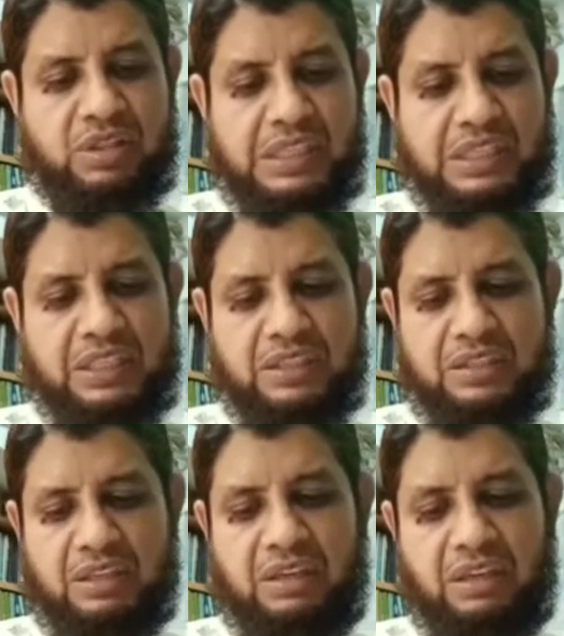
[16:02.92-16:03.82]
is
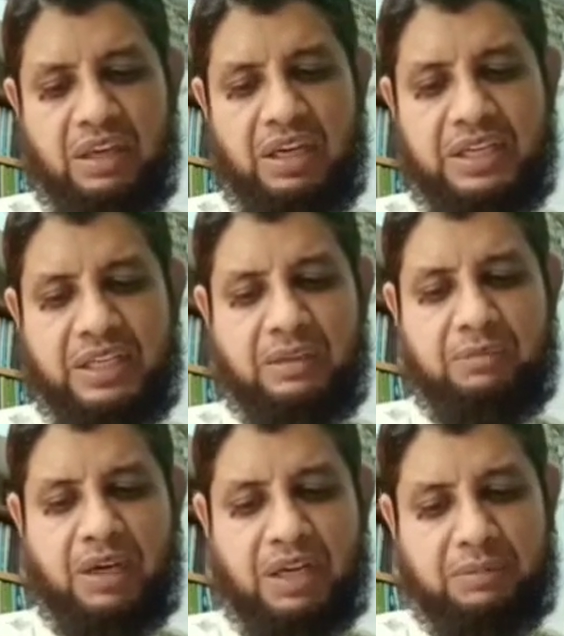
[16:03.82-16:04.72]
the learning
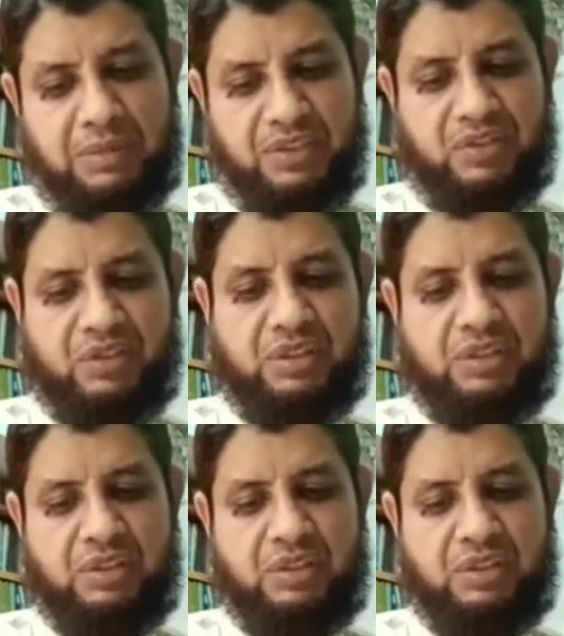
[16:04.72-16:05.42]
environment,